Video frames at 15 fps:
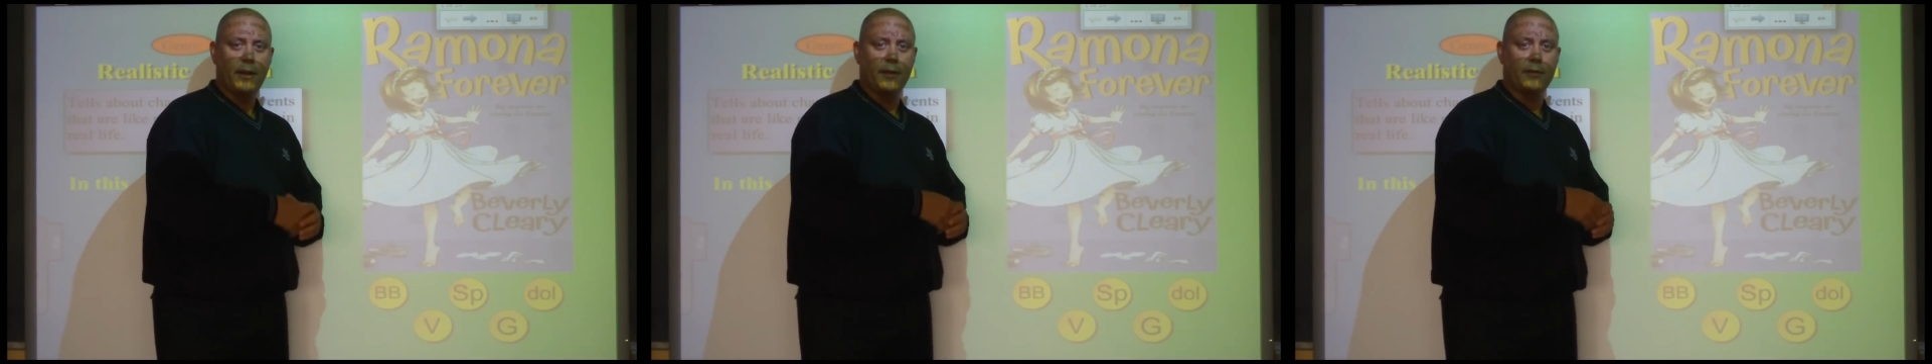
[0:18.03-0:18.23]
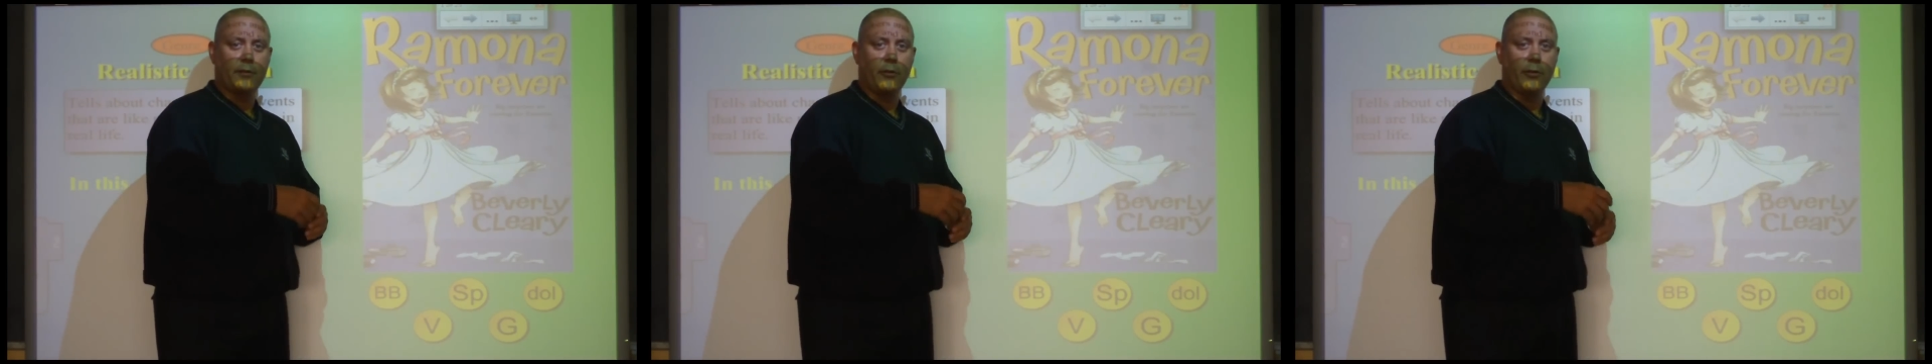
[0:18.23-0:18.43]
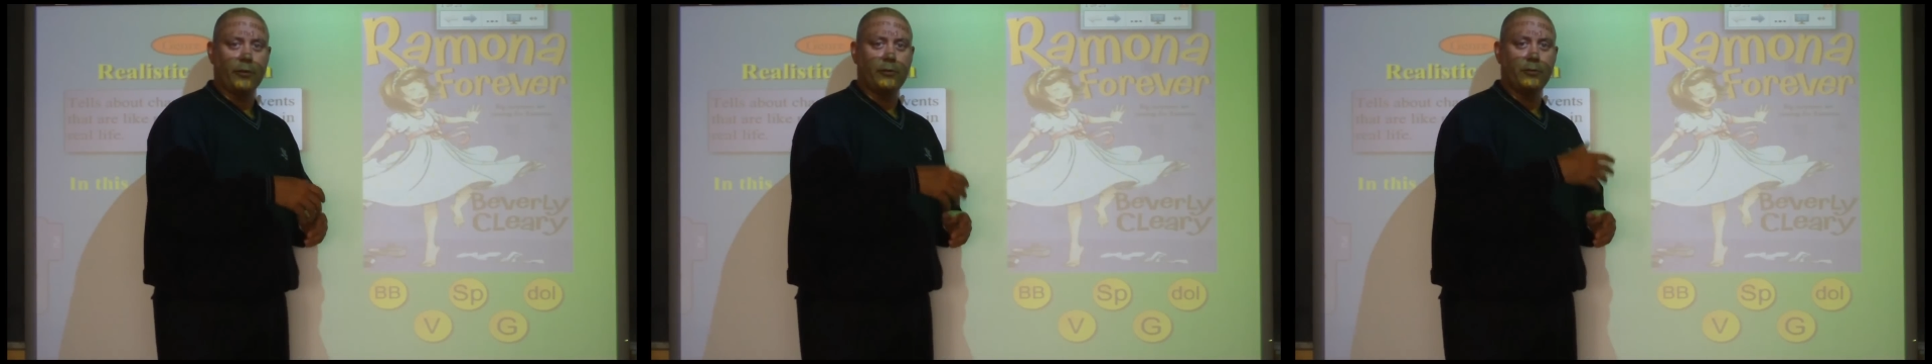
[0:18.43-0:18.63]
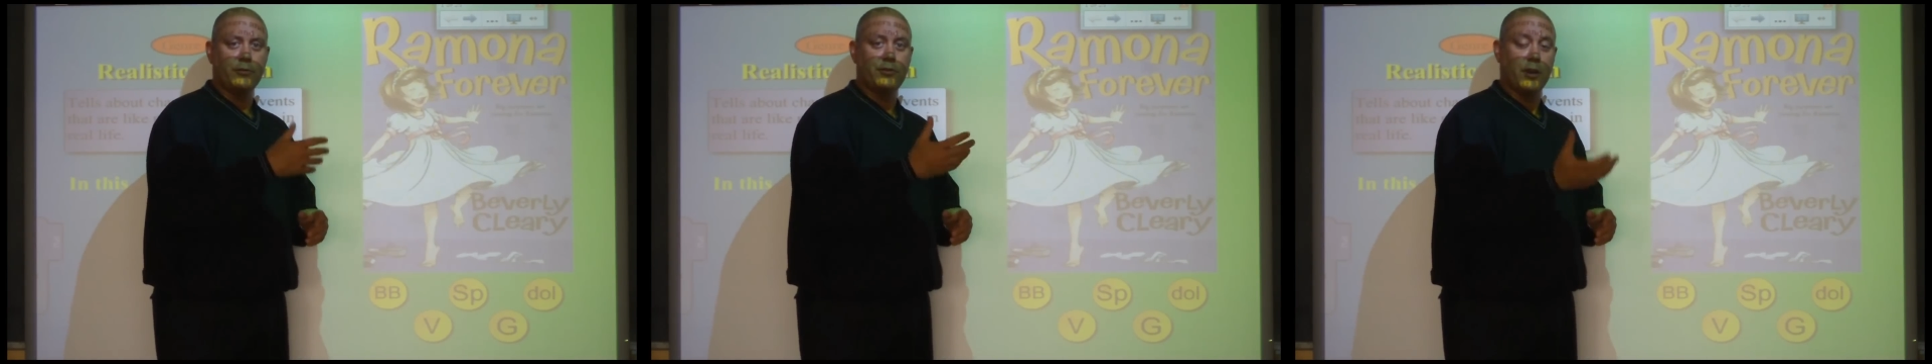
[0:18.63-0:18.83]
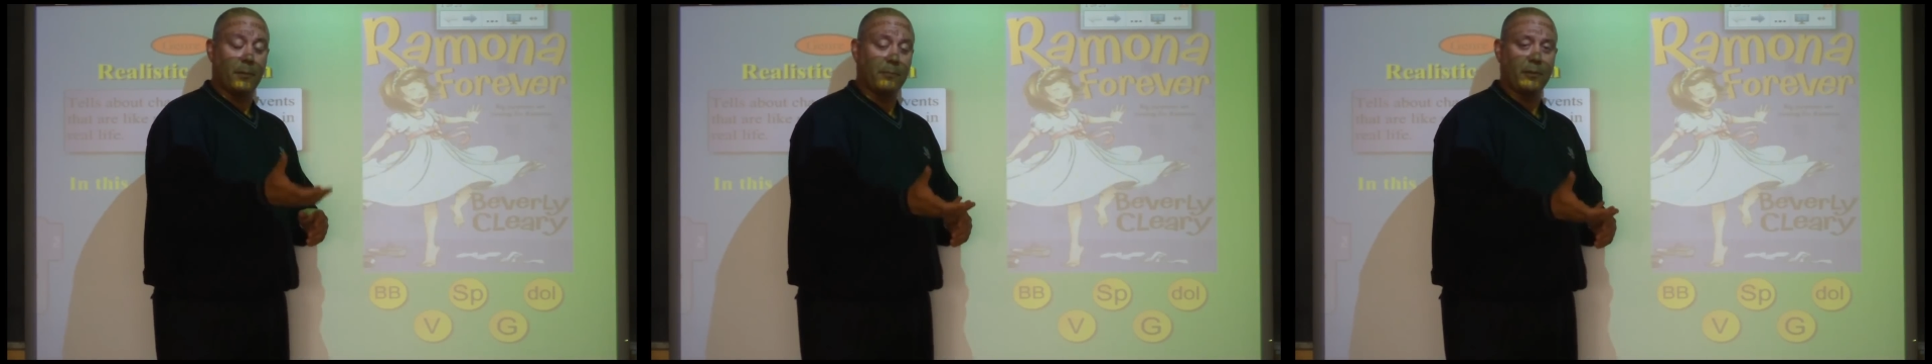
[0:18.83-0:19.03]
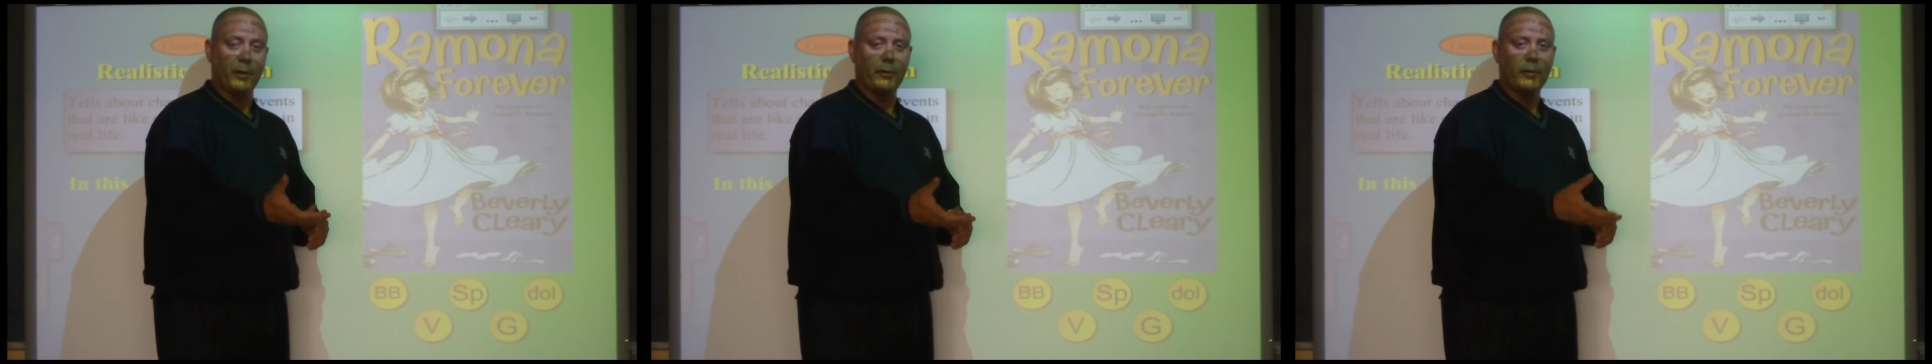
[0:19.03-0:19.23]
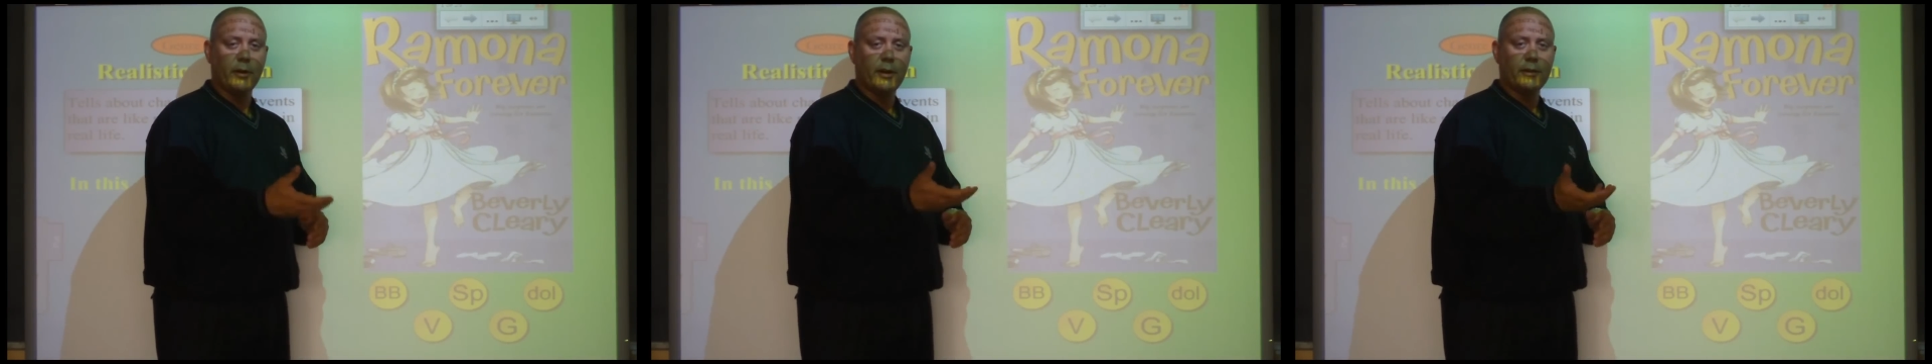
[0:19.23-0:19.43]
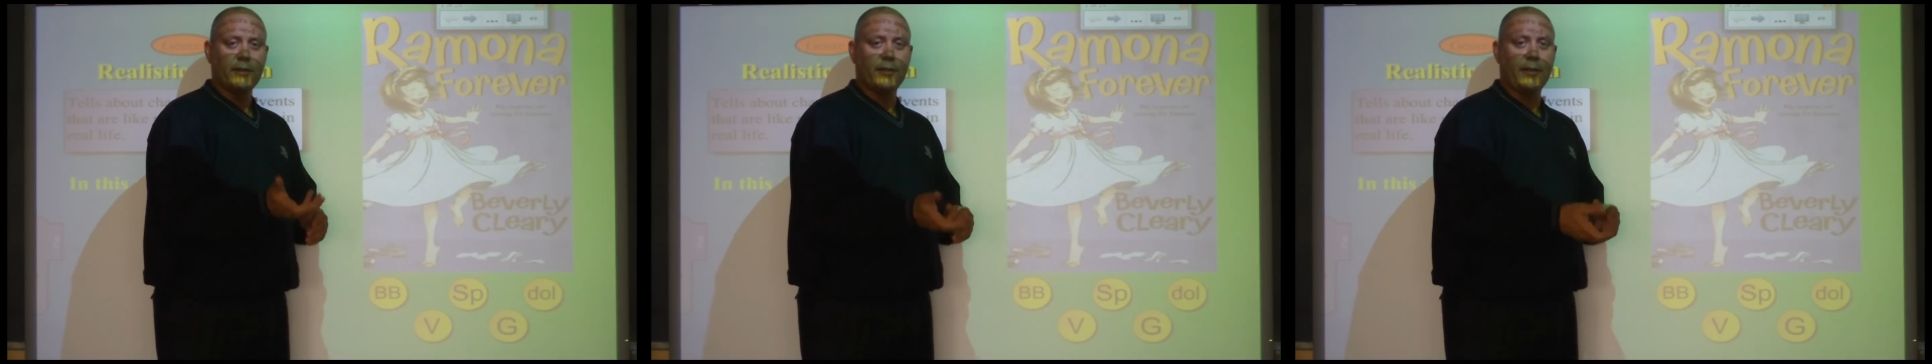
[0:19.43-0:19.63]
it's going to jump you
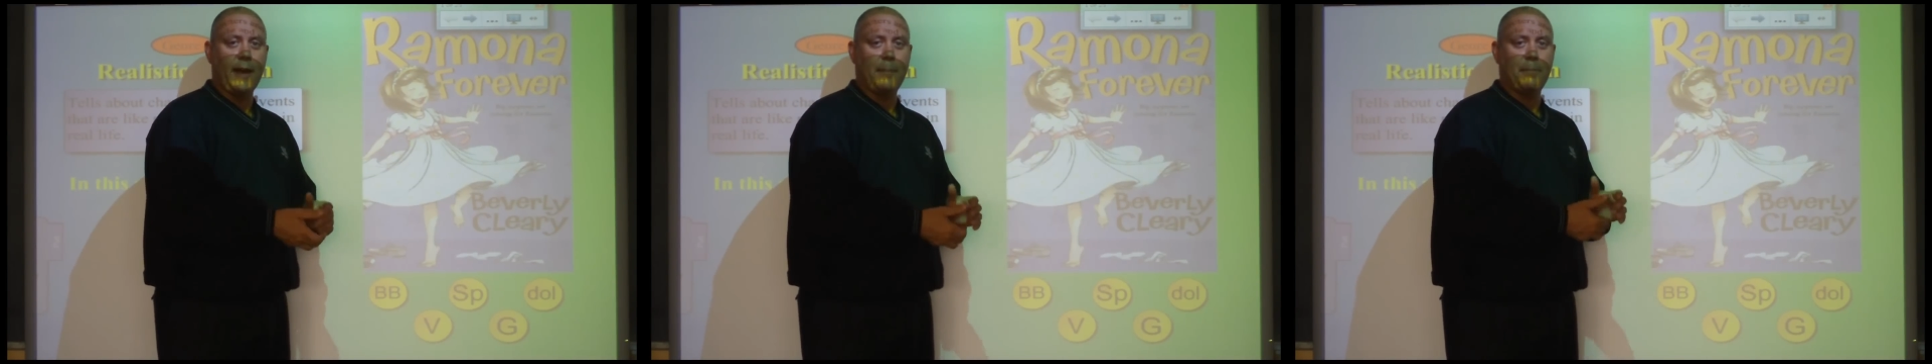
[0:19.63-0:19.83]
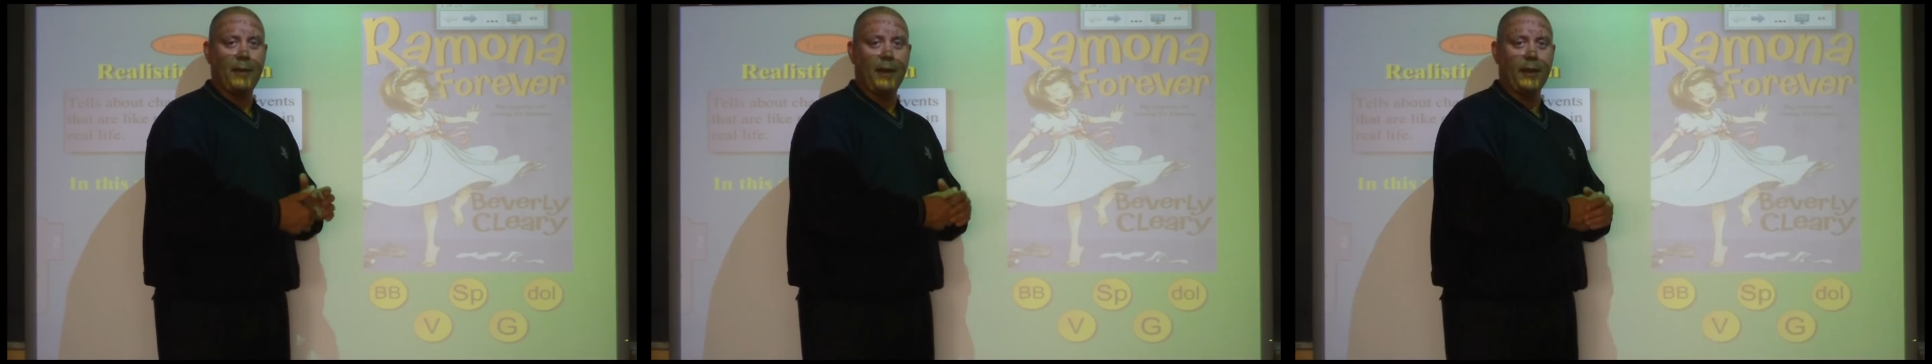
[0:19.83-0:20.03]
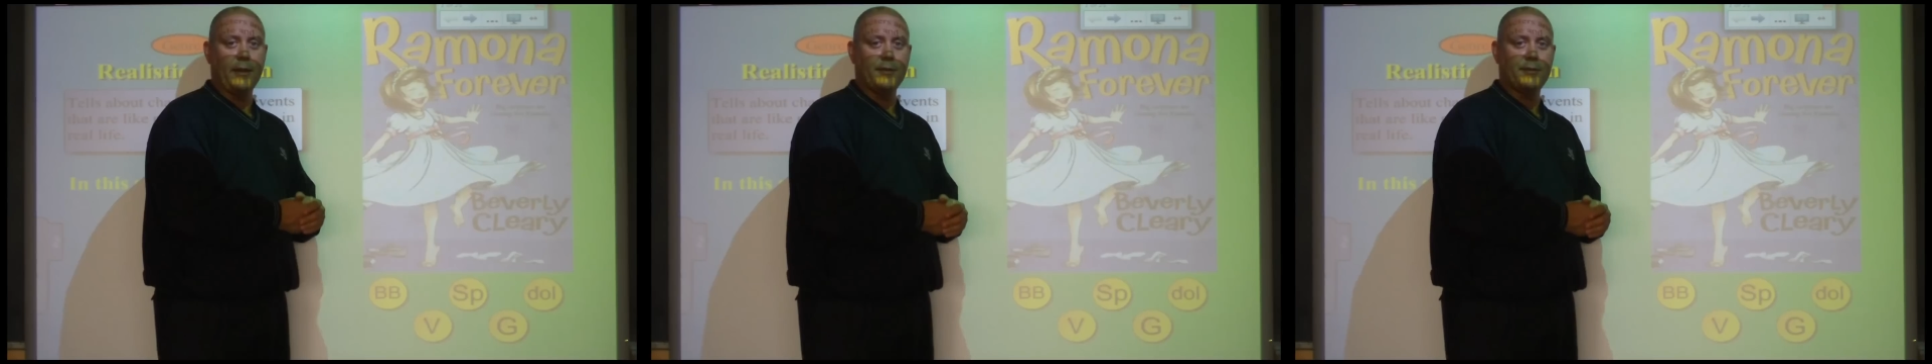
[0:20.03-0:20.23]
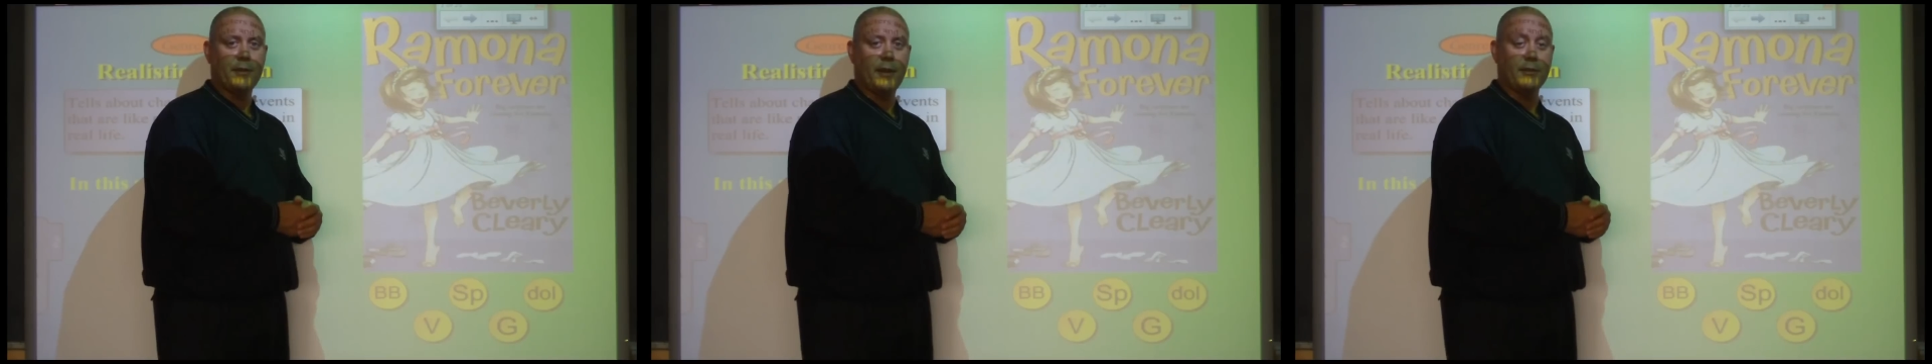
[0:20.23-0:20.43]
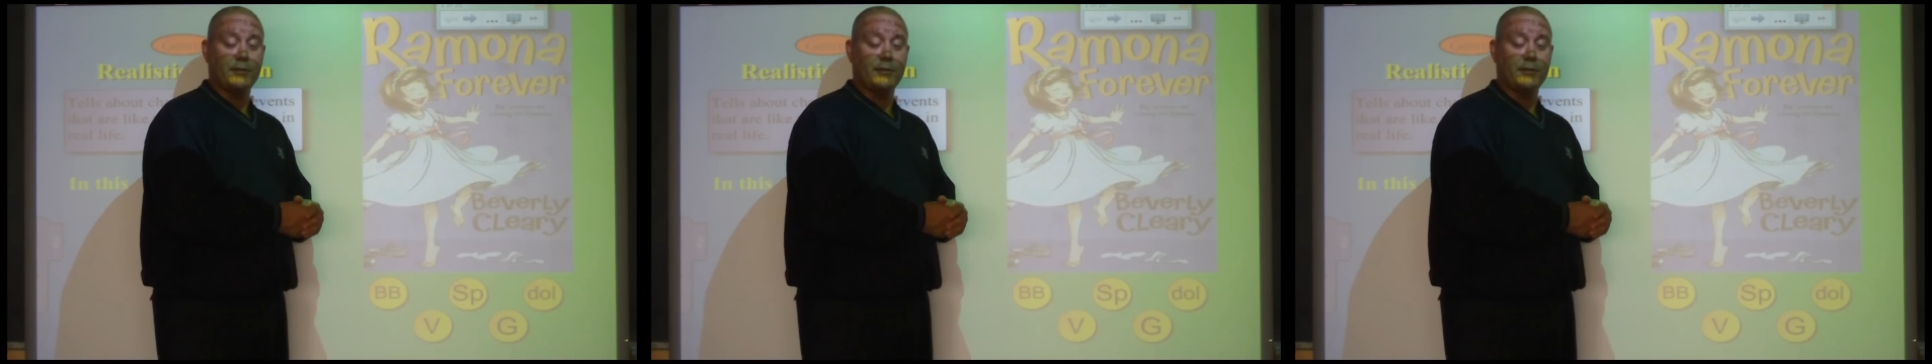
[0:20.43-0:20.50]
to that page.